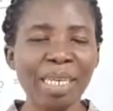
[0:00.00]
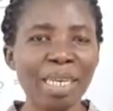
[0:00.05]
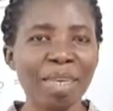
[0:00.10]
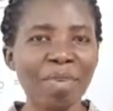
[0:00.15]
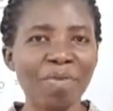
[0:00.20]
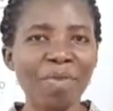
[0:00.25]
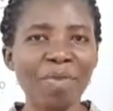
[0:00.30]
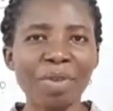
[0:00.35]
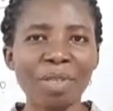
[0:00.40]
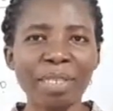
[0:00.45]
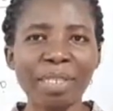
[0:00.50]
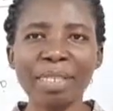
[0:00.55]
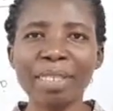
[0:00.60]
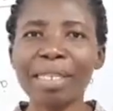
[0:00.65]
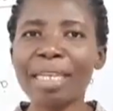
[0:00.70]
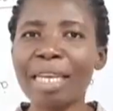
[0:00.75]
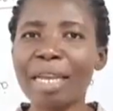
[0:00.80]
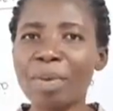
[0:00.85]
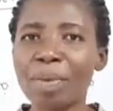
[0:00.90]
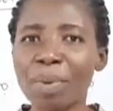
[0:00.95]
If you are still
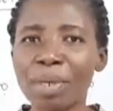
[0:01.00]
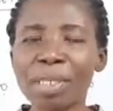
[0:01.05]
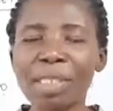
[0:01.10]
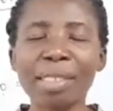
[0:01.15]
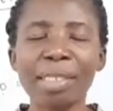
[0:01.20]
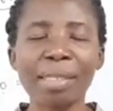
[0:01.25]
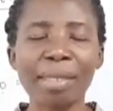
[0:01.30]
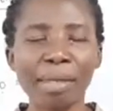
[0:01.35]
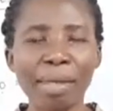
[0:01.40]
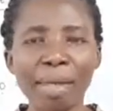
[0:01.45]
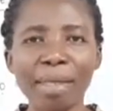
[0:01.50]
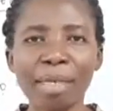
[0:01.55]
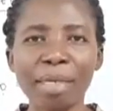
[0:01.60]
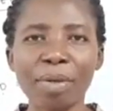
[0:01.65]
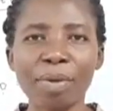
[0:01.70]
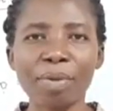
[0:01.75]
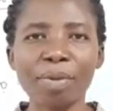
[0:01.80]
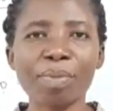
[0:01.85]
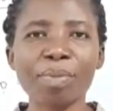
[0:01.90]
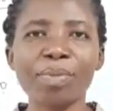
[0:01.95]
here watching, thank
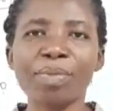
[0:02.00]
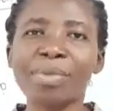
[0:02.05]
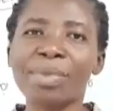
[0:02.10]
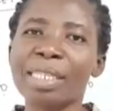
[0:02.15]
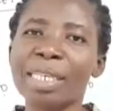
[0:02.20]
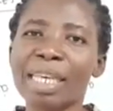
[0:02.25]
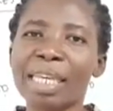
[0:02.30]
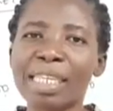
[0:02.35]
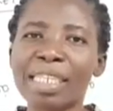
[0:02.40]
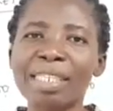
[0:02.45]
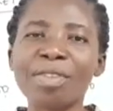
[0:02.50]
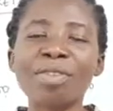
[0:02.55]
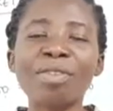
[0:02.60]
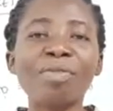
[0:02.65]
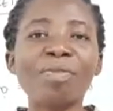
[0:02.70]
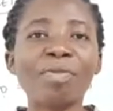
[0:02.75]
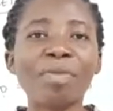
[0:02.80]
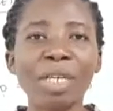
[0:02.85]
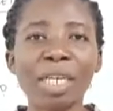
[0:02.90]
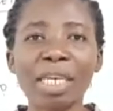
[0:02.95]
you. And don't
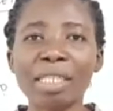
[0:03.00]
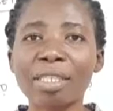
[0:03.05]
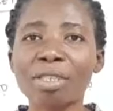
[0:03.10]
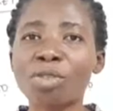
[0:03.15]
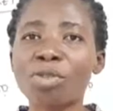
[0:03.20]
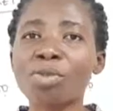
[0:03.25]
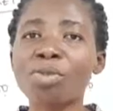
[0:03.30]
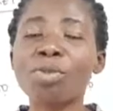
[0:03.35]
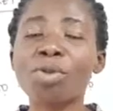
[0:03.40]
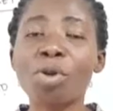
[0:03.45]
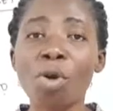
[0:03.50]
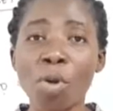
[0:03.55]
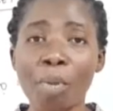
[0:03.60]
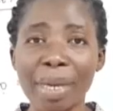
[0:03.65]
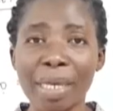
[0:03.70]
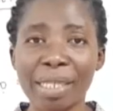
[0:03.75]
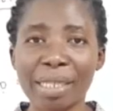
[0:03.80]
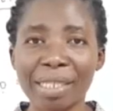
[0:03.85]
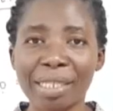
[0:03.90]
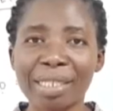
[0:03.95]
forget to
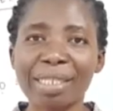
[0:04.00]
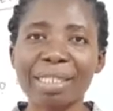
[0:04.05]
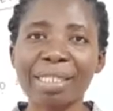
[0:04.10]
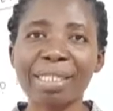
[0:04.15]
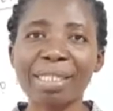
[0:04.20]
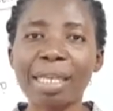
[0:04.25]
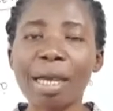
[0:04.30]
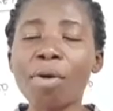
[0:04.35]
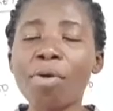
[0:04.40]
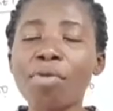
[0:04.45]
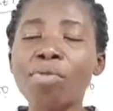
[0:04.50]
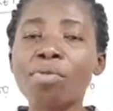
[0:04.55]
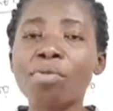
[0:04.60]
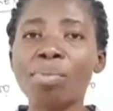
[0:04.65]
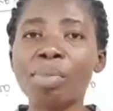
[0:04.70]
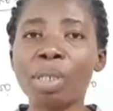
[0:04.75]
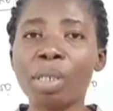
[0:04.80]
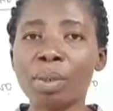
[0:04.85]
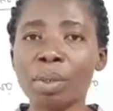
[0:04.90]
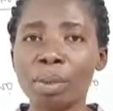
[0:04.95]
comment down
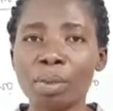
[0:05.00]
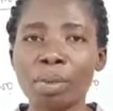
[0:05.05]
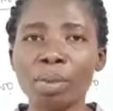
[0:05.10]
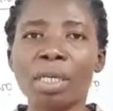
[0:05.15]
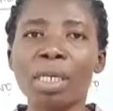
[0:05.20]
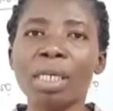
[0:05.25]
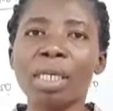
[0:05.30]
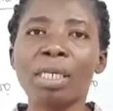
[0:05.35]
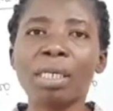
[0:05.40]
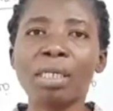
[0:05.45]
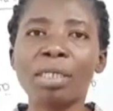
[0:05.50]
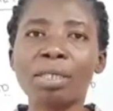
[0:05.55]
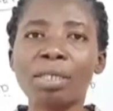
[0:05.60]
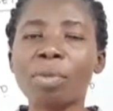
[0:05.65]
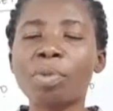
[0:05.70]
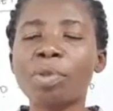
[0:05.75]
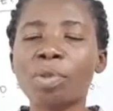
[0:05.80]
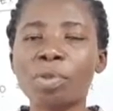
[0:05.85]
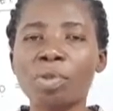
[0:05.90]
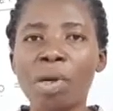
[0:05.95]
below,
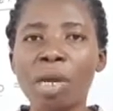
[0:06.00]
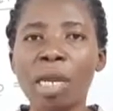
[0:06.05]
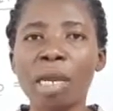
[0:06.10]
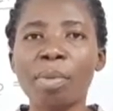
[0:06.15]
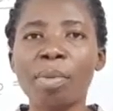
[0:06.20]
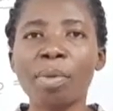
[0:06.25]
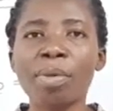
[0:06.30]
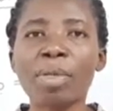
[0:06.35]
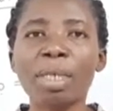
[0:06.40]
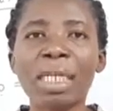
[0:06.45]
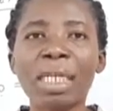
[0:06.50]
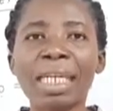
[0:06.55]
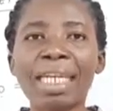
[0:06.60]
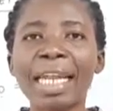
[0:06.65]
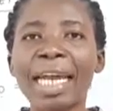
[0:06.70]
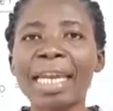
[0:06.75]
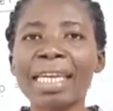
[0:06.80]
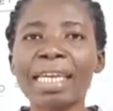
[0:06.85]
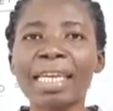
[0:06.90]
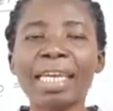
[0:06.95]
subscribe,
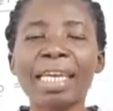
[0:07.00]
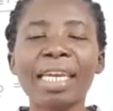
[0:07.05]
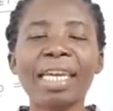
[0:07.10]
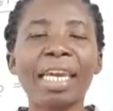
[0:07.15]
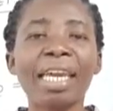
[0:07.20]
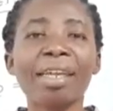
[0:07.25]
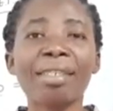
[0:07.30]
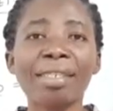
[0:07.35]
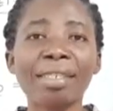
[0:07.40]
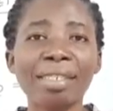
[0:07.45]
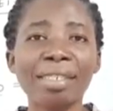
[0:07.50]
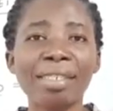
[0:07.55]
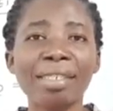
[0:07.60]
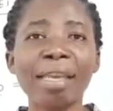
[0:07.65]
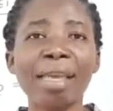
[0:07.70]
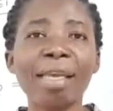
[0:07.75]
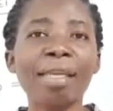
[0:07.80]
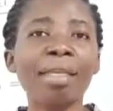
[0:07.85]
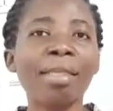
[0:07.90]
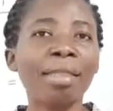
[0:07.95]
like, and
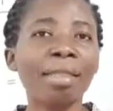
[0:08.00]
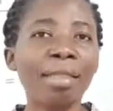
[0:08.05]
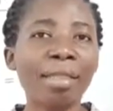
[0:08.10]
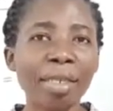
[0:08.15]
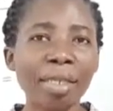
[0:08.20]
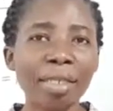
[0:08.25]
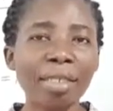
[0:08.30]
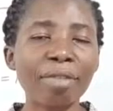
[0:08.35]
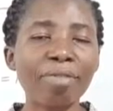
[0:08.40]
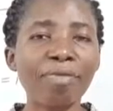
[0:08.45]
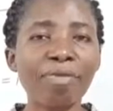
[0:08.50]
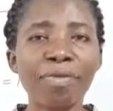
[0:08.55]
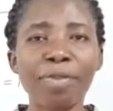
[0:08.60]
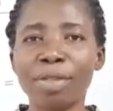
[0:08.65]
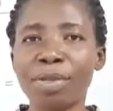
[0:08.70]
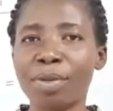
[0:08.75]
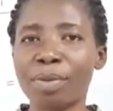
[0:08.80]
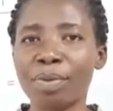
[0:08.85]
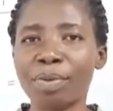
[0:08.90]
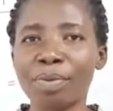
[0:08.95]
share this
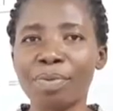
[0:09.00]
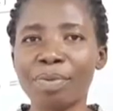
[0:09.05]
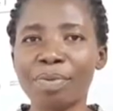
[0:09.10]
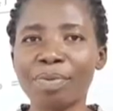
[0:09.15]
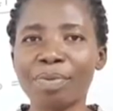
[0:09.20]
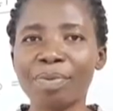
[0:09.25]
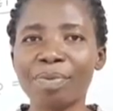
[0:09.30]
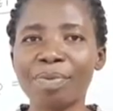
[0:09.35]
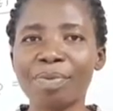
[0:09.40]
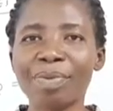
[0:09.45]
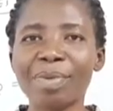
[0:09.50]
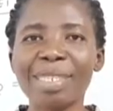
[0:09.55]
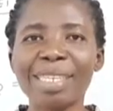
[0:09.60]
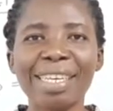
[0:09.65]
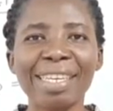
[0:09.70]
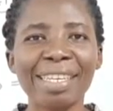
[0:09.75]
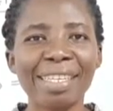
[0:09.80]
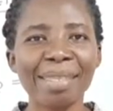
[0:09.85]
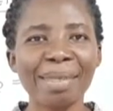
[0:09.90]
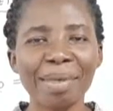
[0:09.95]
video.
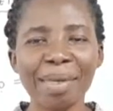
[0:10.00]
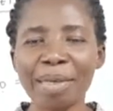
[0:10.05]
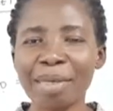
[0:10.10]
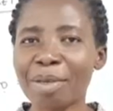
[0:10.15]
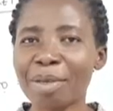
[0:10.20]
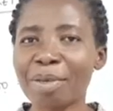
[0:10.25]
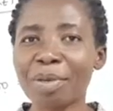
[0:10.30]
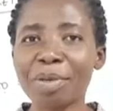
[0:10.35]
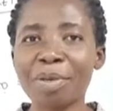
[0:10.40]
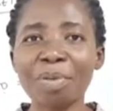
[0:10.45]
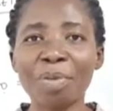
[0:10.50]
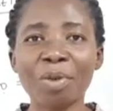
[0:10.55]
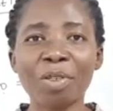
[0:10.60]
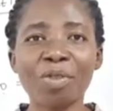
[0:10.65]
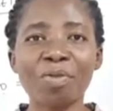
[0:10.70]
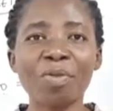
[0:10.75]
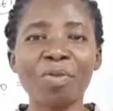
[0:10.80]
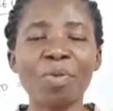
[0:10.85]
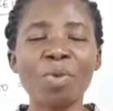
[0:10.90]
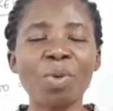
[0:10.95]
Thank you so
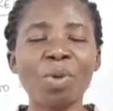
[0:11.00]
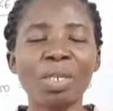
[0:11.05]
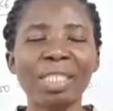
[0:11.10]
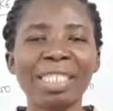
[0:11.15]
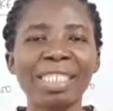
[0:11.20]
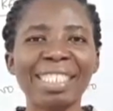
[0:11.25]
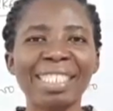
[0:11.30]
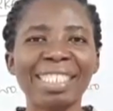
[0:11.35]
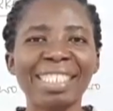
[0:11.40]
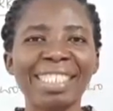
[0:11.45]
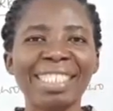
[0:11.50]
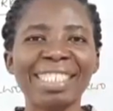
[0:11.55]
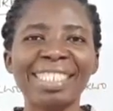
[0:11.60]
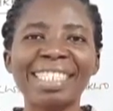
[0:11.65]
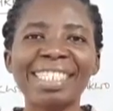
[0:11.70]
much for watching.